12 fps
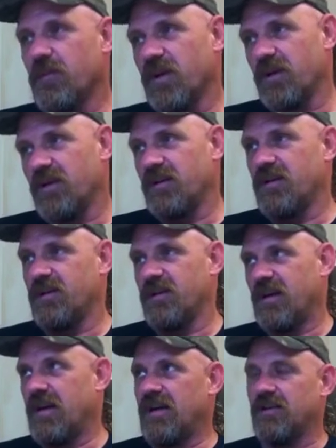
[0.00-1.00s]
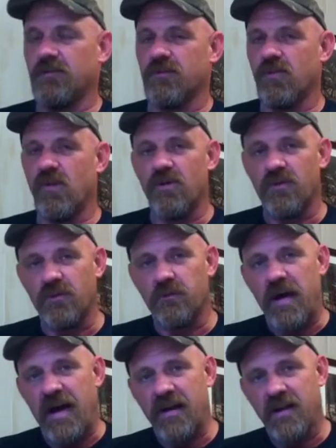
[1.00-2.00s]
But I ain't gonna go on
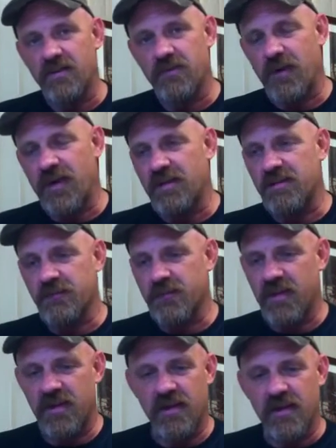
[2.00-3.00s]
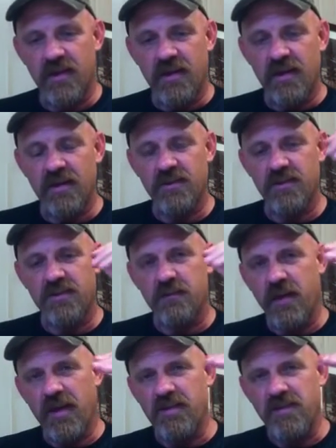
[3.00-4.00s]
mindless rants on that. It just
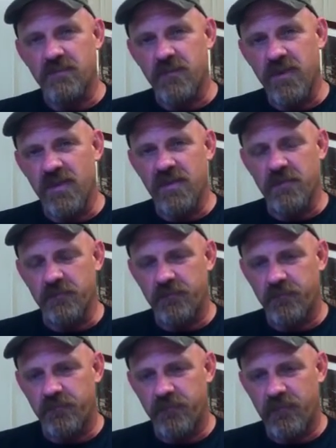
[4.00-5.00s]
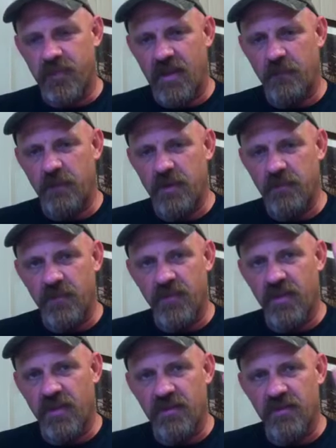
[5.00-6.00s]
amazes me how people
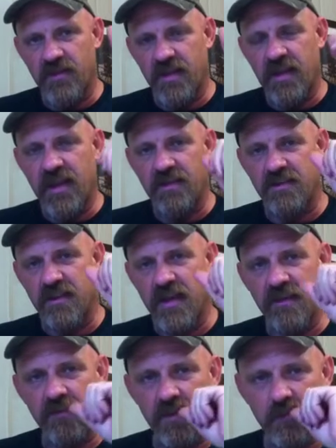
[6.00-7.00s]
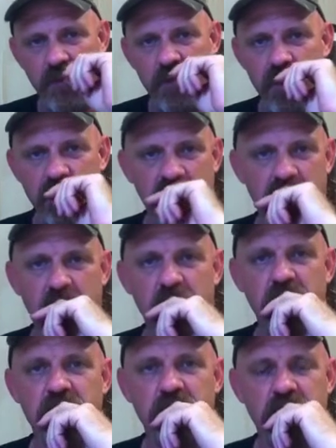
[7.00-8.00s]
think that they actually have input on
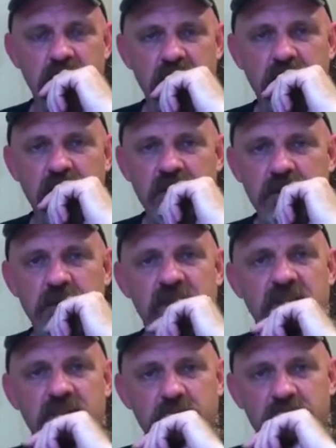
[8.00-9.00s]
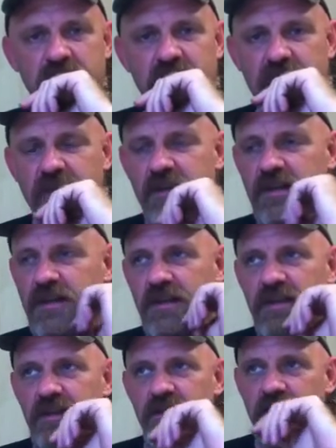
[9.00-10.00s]
who gets picked as president.
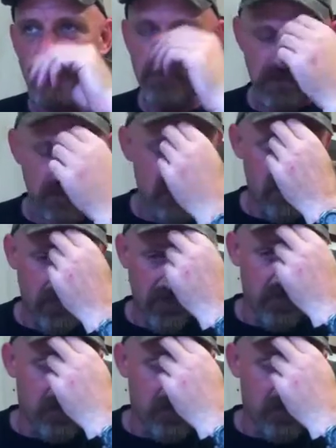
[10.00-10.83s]
You know, if